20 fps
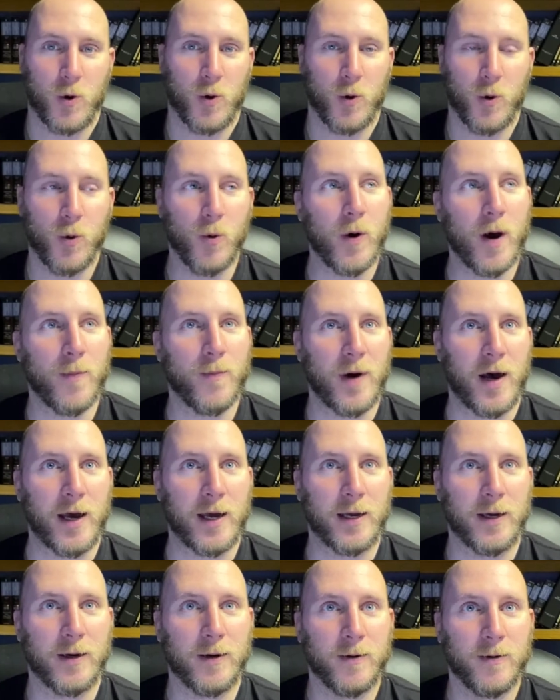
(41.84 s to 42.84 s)
who am I?
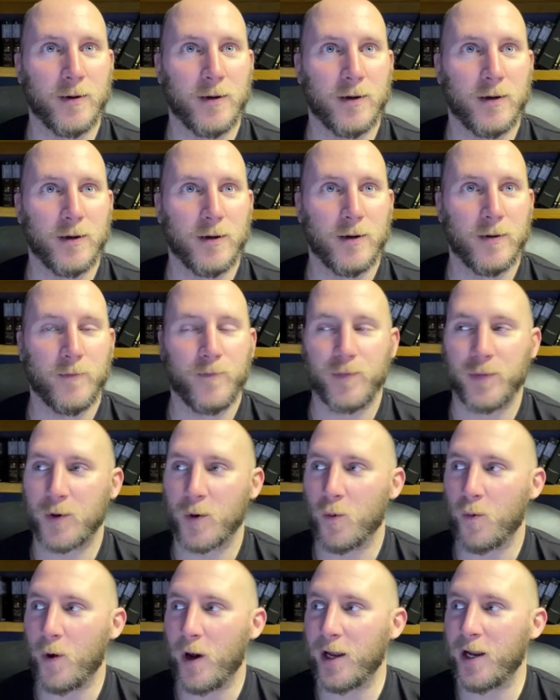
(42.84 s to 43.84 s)

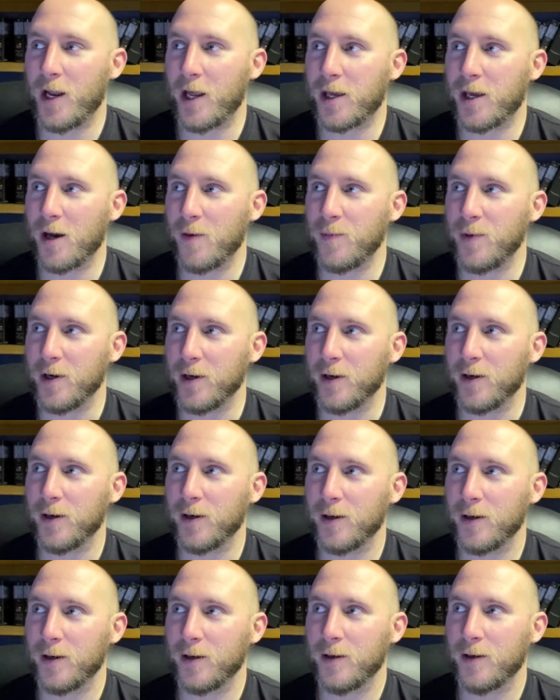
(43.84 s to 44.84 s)
Why did I come here?
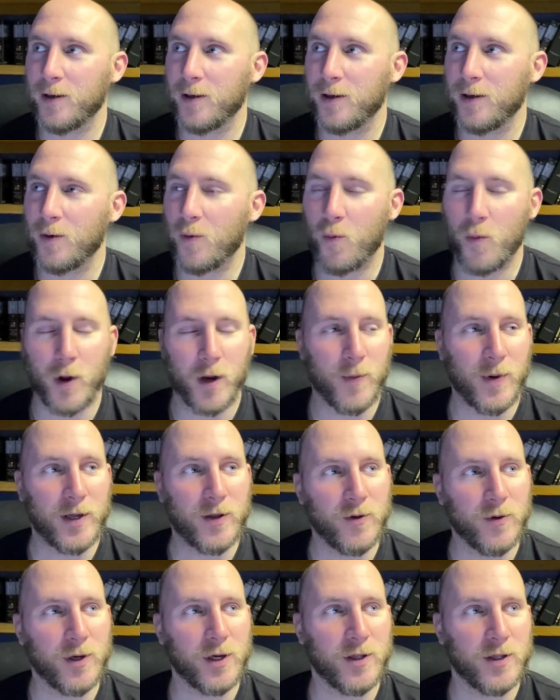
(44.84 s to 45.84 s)
What am I
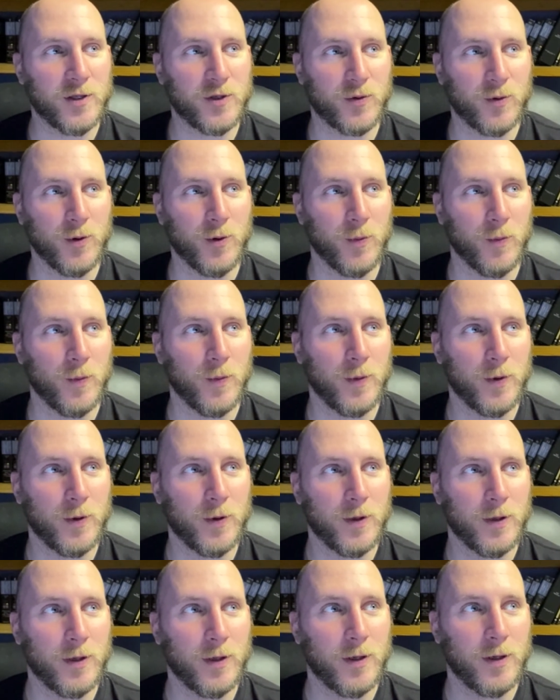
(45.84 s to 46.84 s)
doing in this room?
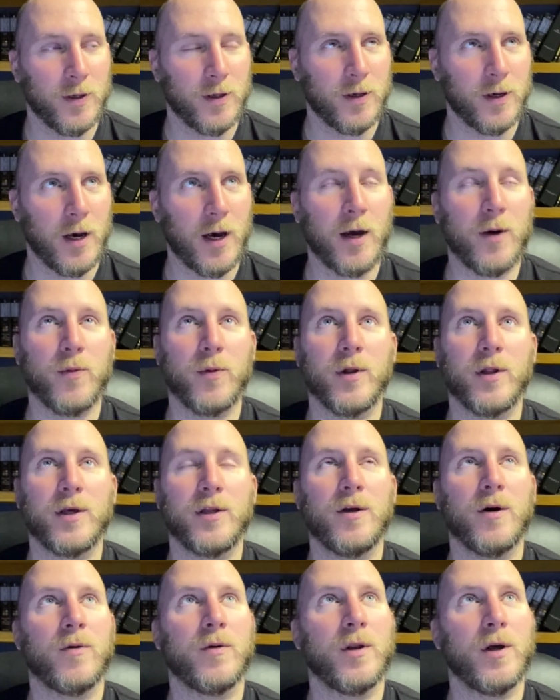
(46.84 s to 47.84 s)
I really
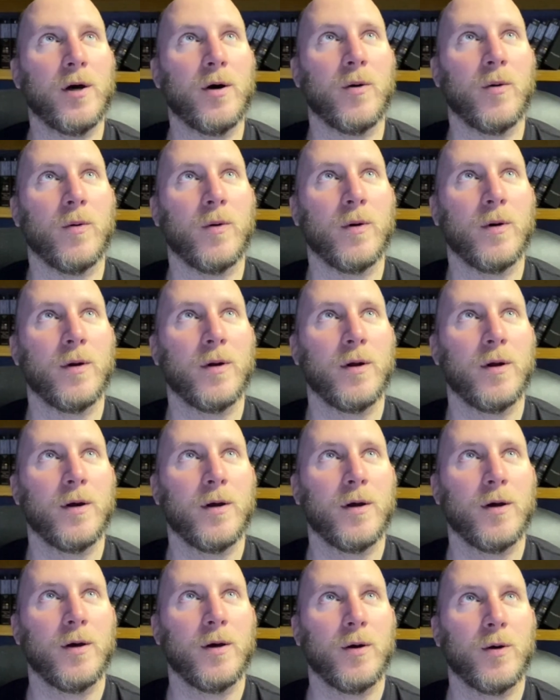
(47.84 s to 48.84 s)
don't know.
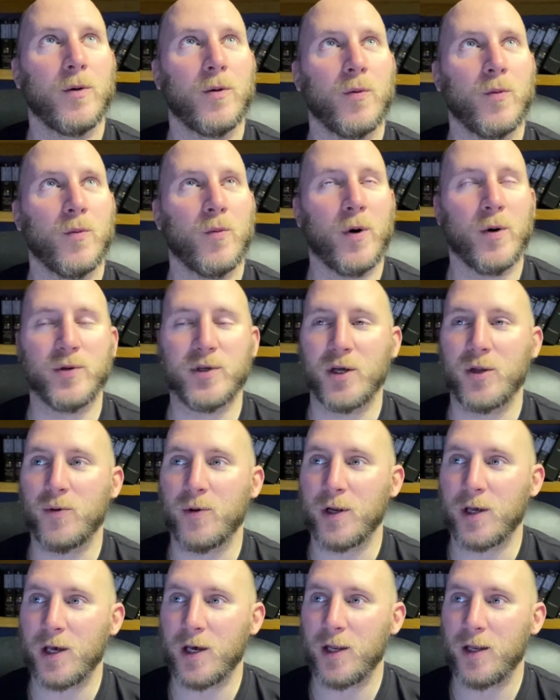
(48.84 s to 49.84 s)
What was I
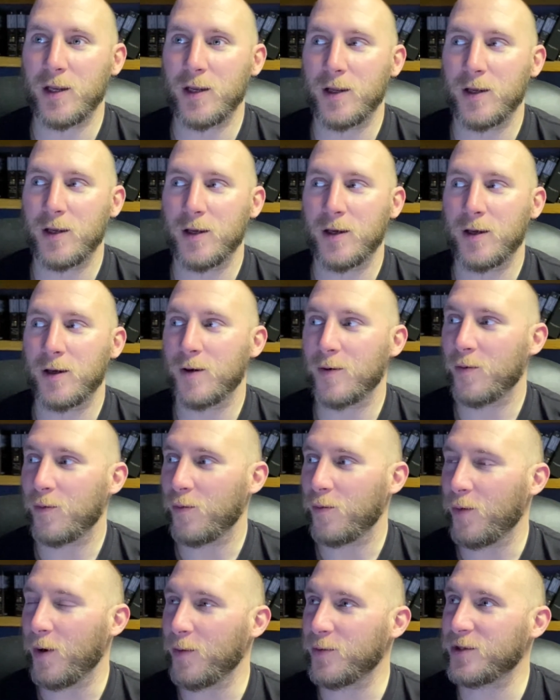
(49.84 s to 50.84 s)
doing again?
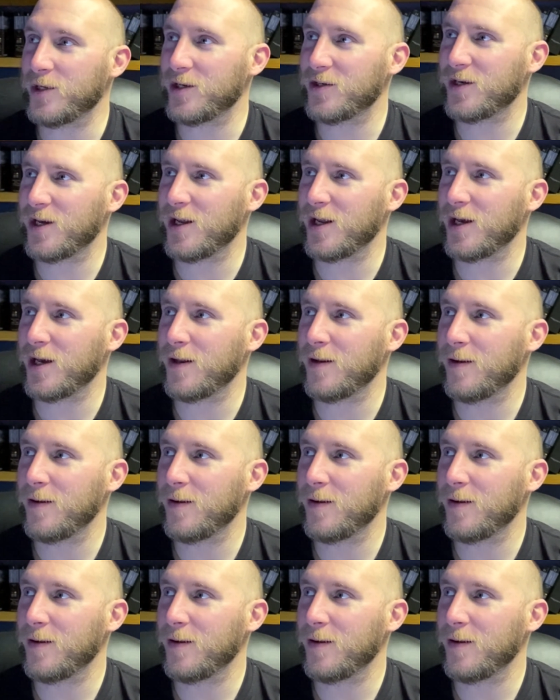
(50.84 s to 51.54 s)
What was I saying again?